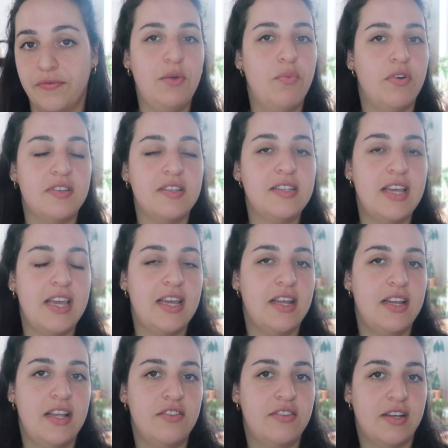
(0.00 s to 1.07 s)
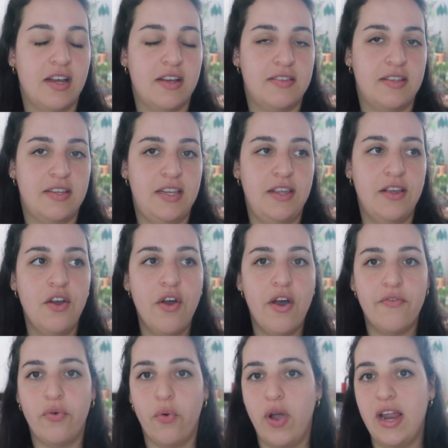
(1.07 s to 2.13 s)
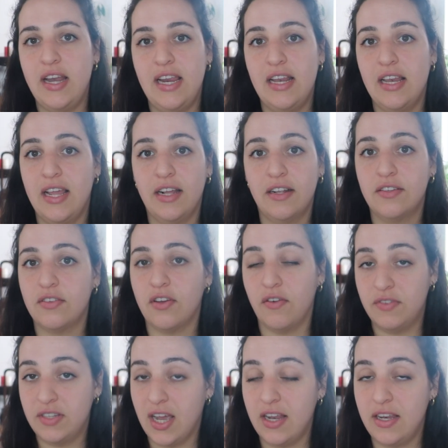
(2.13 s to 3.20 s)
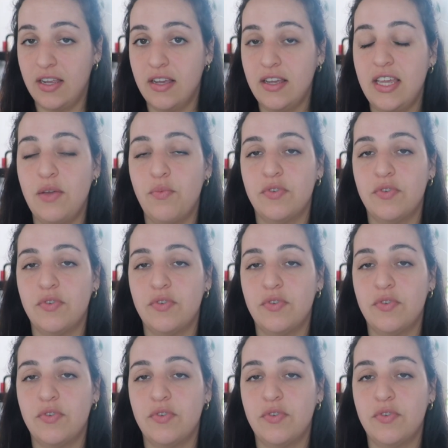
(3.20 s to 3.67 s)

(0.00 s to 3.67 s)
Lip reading: But he wasn't taken into custody for any links of Tanya.